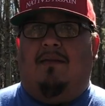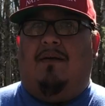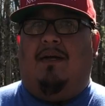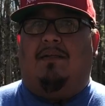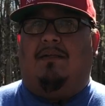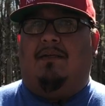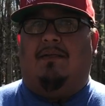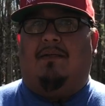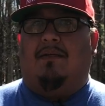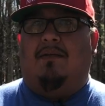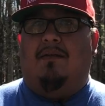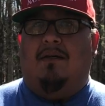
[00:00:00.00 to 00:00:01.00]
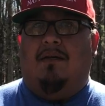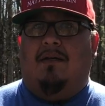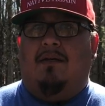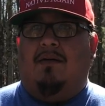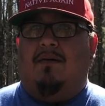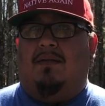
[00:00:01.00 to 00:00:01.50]
They're not just
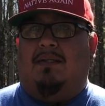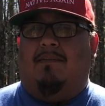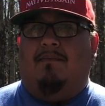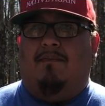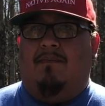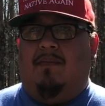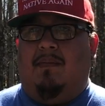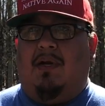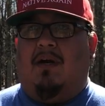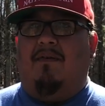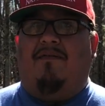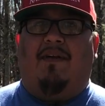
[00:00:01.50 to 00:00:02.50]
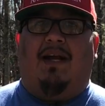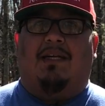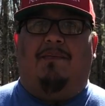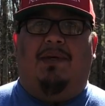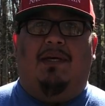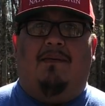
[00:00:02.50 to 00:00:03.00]
some artifact
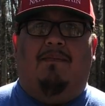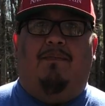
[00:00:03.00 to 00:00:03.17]
to be